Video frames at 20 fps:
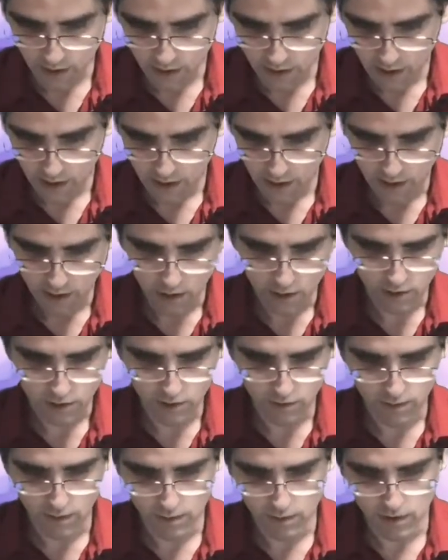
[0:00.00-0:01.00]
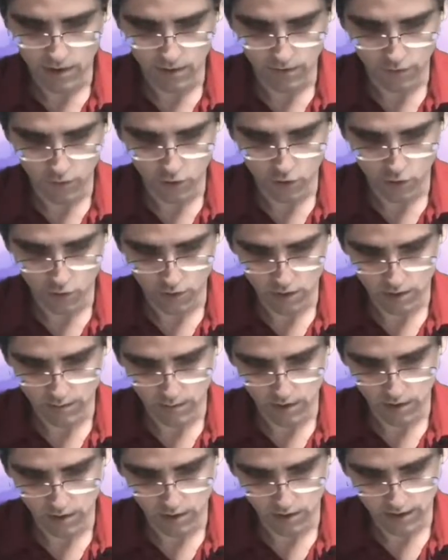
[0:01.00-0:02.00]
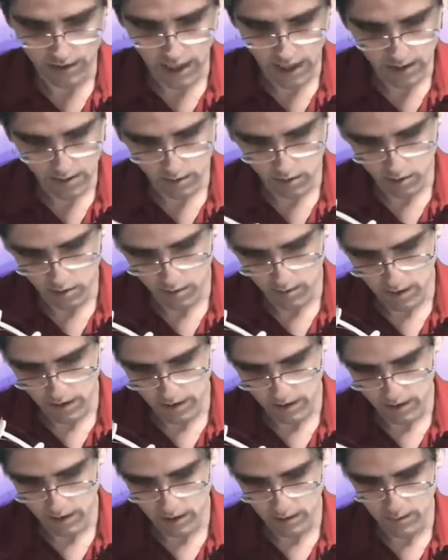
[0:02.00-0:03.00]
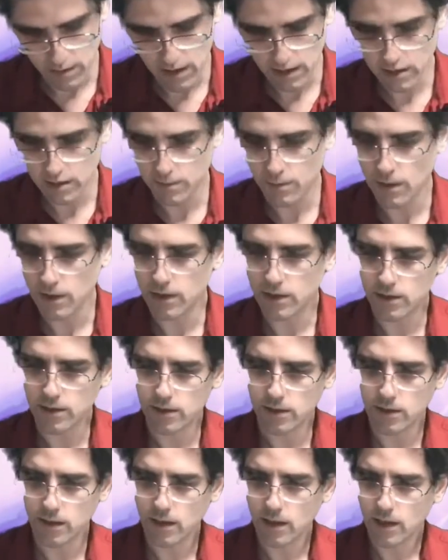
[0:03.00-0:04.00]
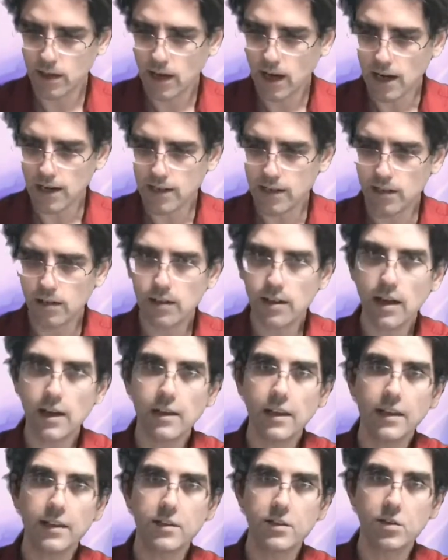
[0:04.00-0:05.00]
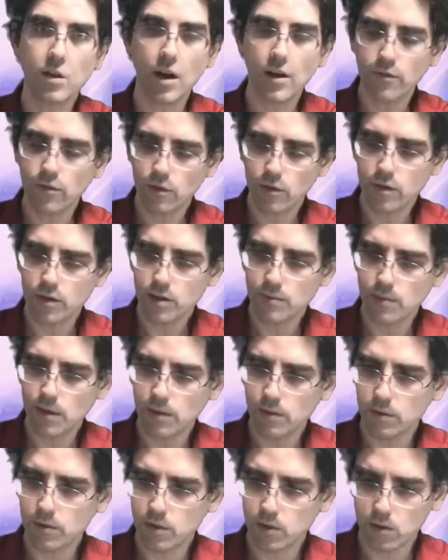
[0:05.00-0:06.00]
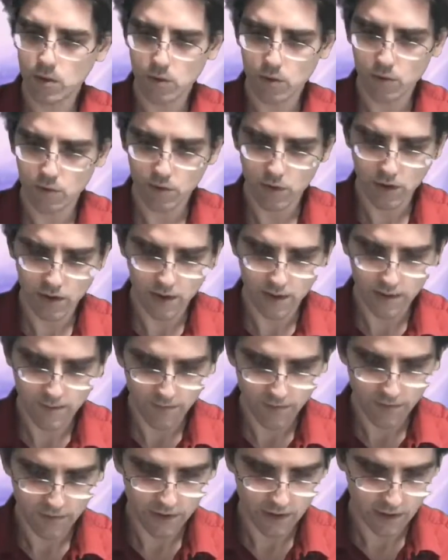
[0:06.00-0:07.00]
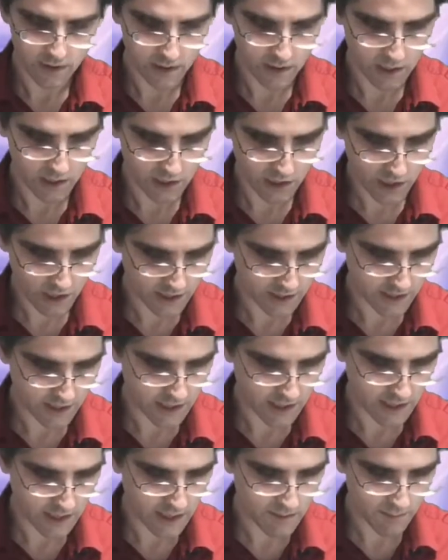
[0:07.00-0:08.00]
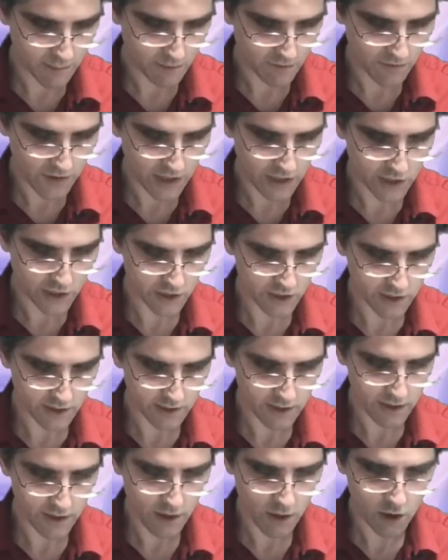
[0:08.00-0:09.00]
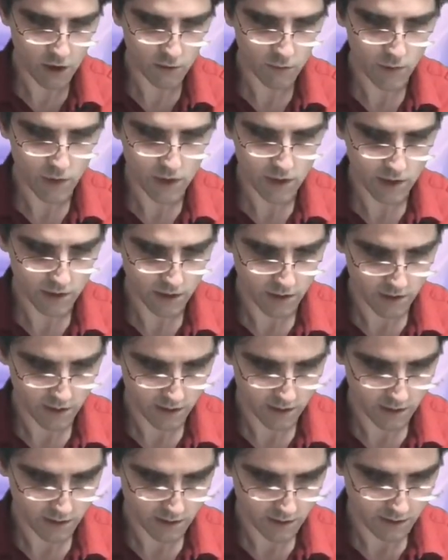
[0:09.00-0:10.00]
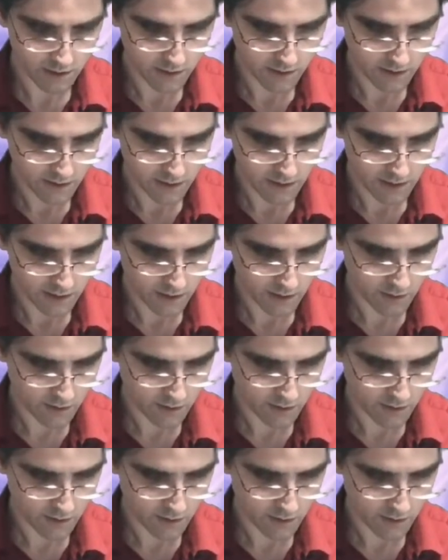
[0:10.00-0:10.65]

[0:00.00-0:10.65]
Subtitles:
And also maybe in the future ones be a little tighter about the specs, but ideally I like software to be able to adjust to any imperfections in the hardware, and so